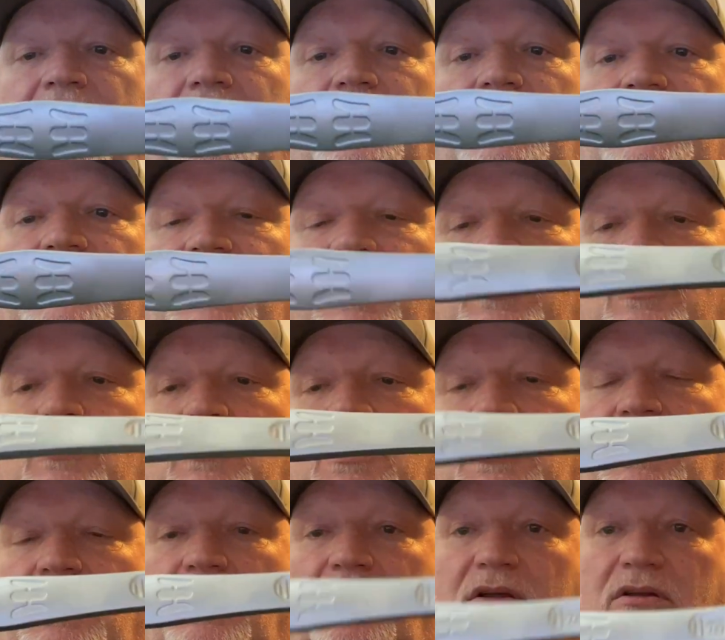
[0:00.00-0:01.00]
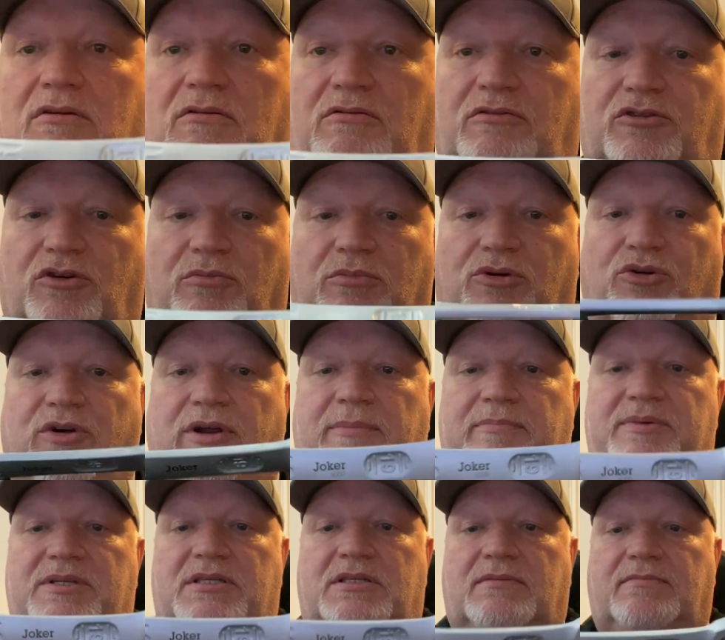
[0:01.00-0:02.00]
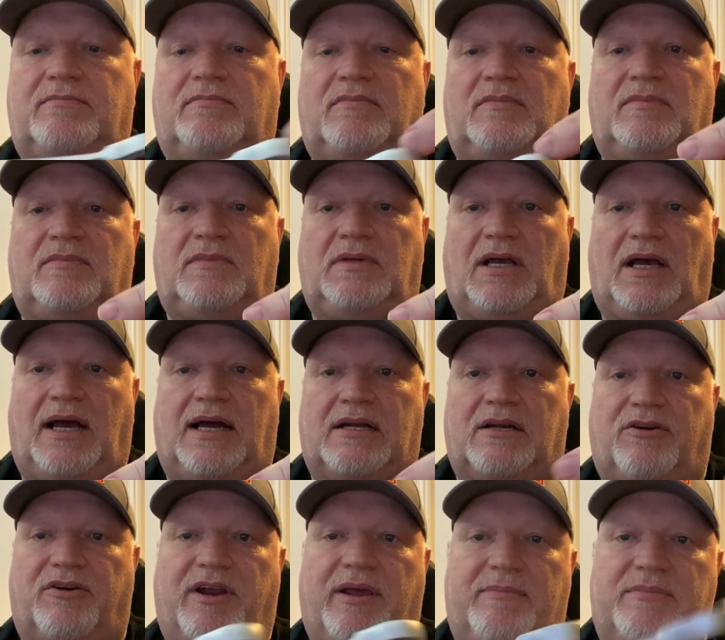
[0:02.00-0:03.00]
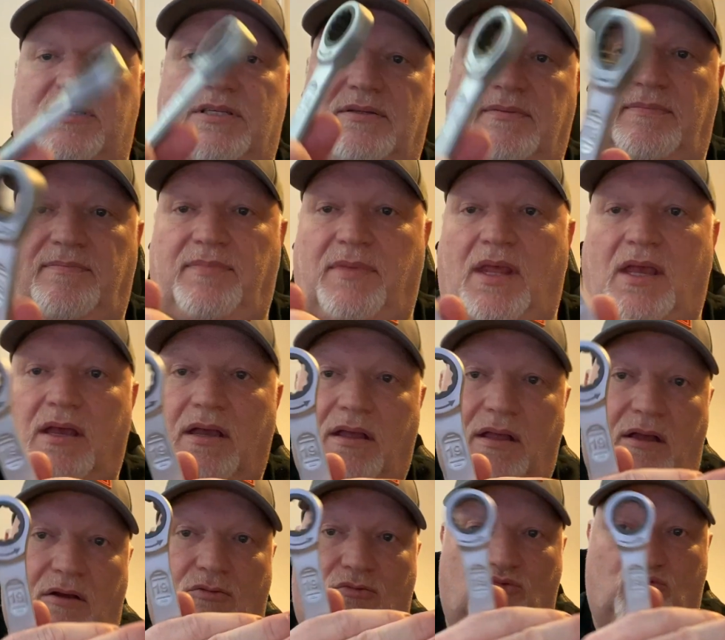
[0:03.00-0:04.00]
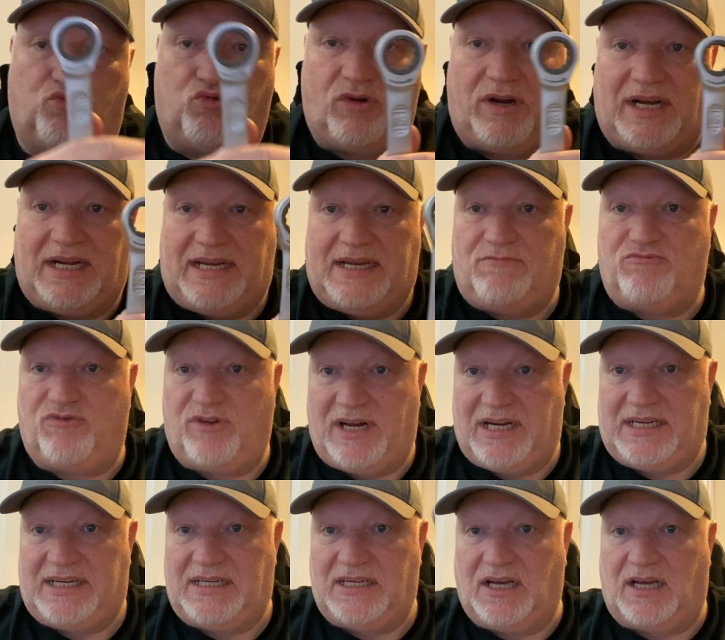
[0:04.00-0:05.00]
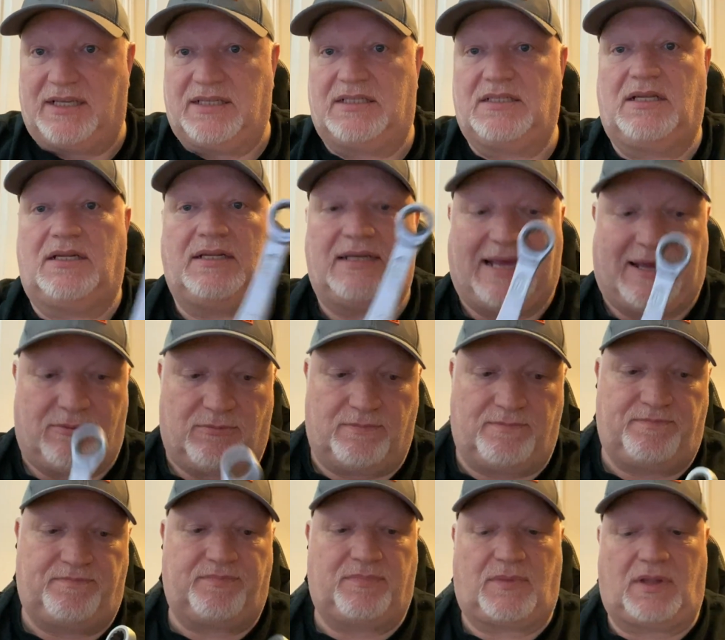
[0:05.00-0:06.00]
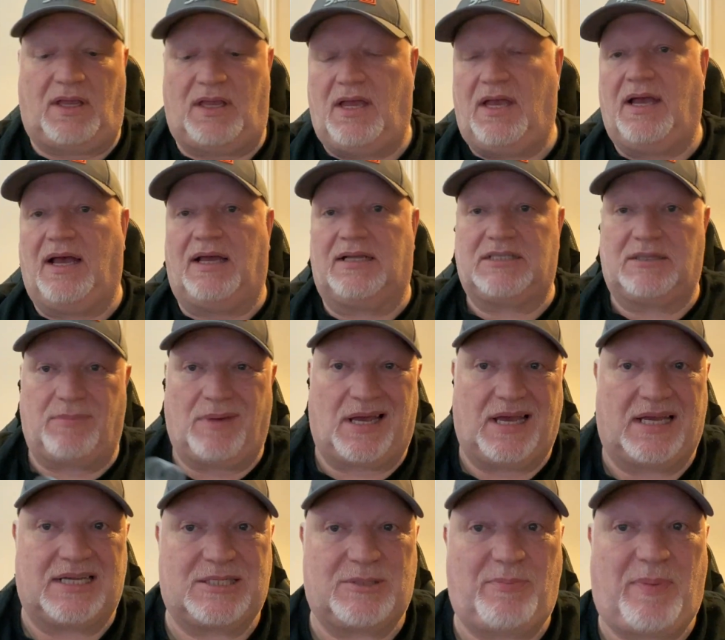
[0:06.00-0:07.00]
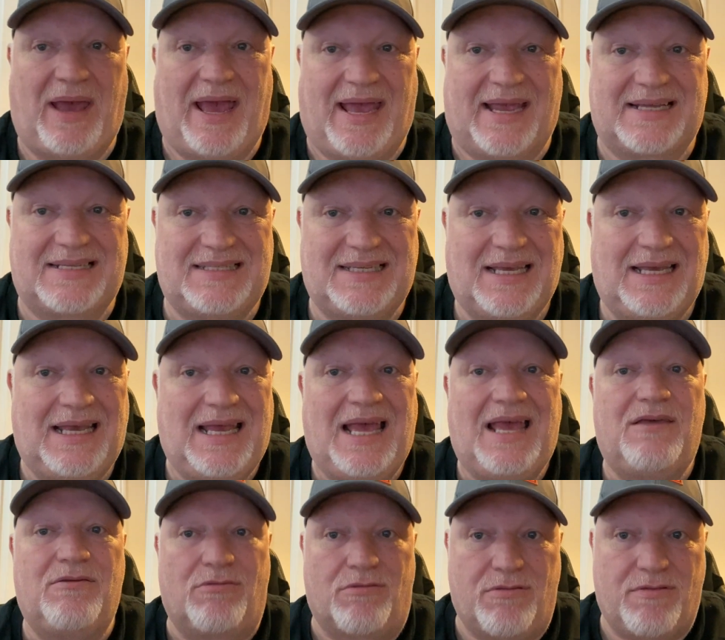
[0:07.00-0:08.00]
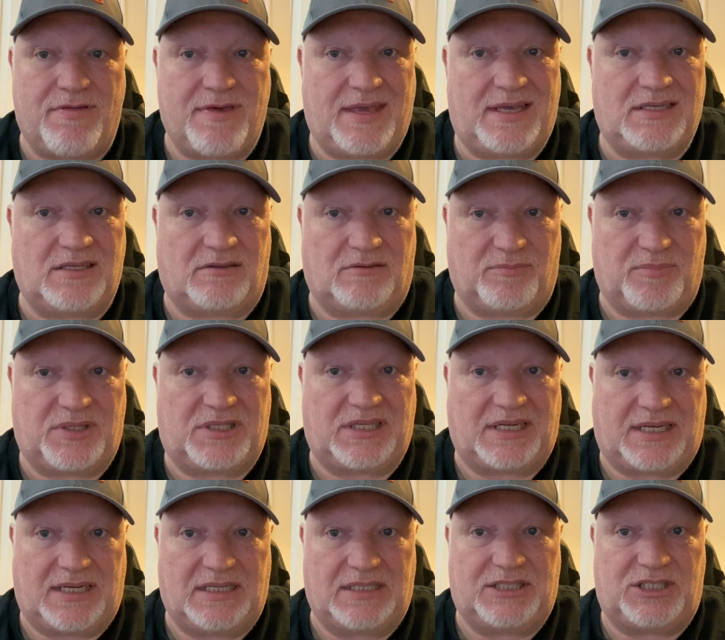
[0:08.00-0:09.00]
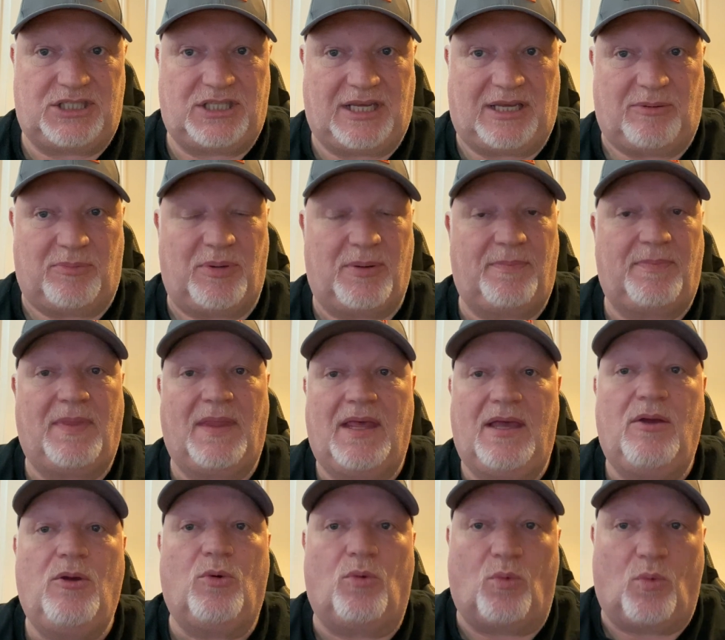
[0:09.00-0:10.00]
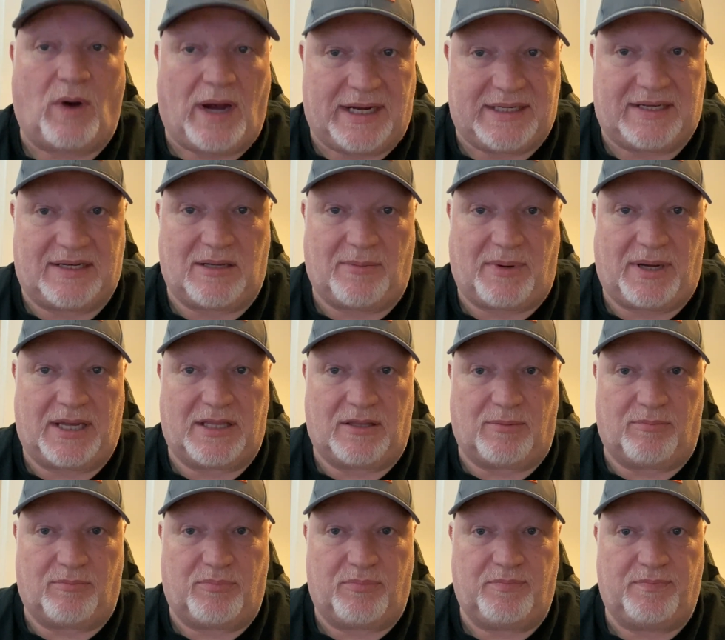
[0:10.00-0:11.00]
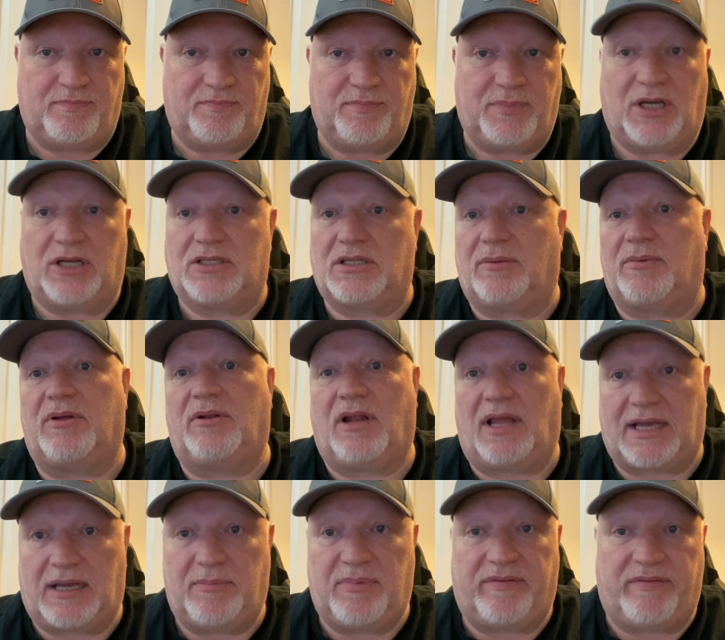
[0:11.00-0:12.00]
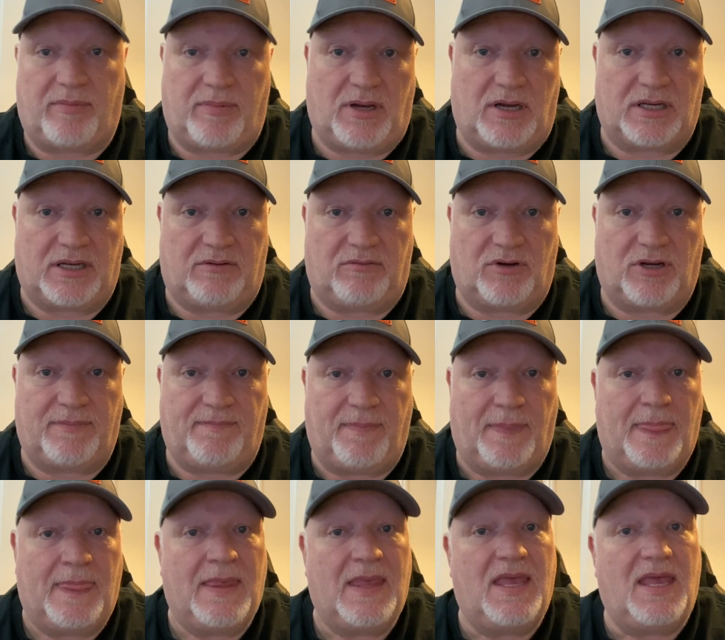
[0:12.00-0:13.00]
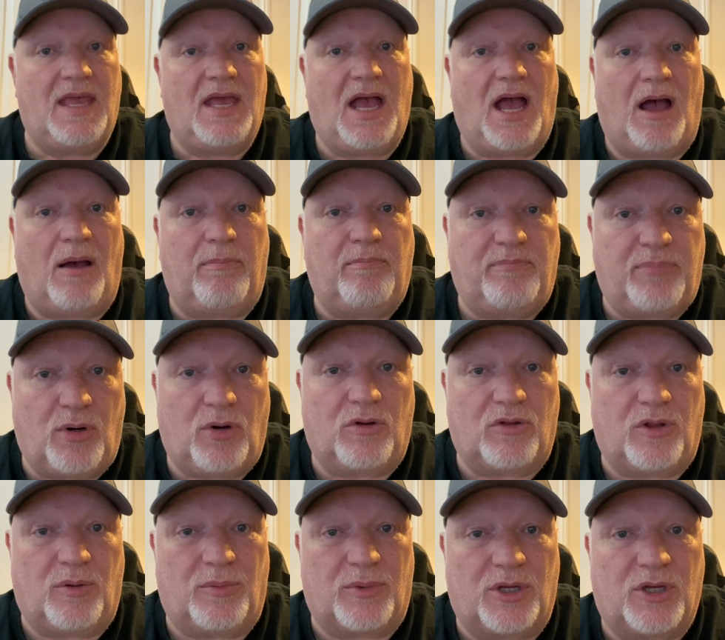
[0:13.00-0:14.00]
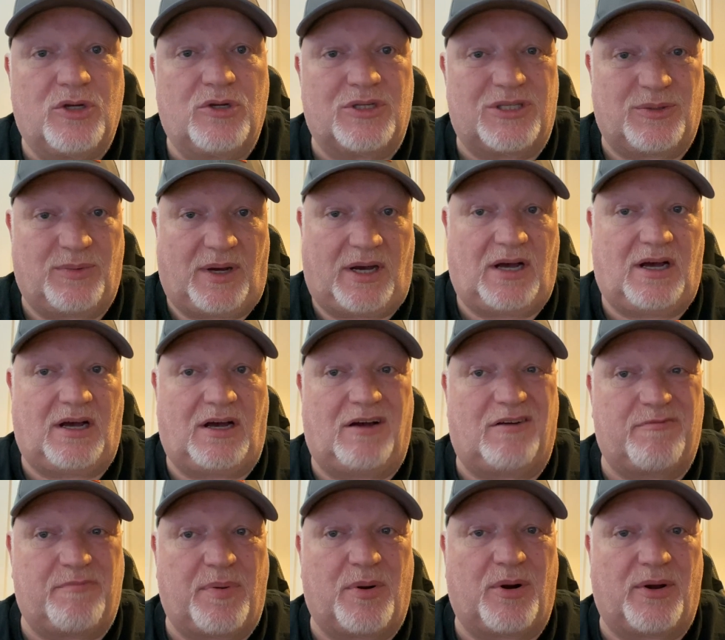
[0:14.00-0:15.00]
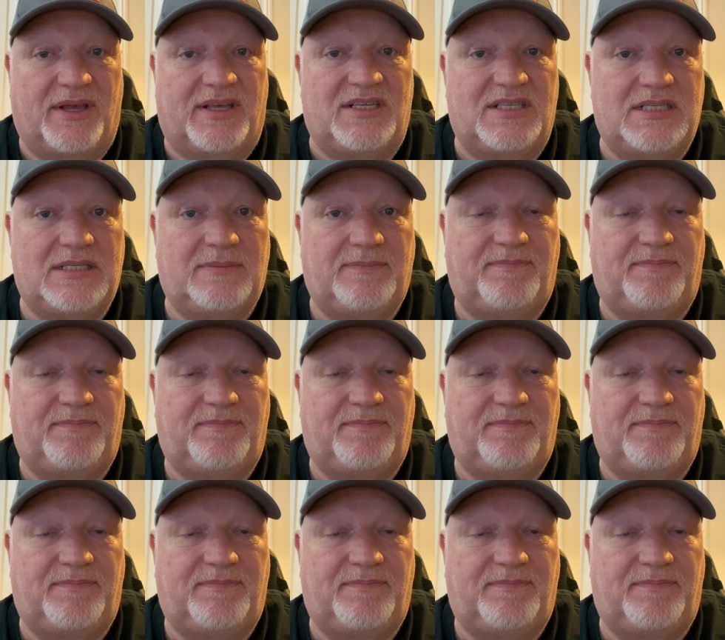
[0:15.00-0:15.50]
So thumb grips, hand grips, really, really nice. Now, as you might expect, these aren't particularly cheap. Why did I buy them? Because I would like a bit of a bargain, right? I bought them because they were half price.